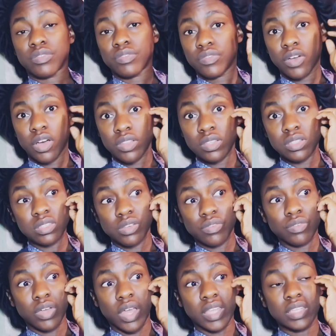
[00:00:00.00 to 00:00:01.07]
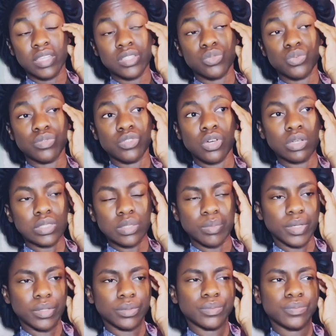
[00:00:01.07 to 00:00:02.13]
other stuff, ideas we've talked
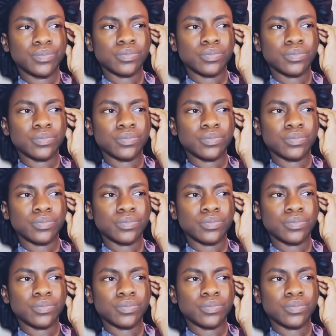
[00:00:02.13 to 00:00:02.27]
about.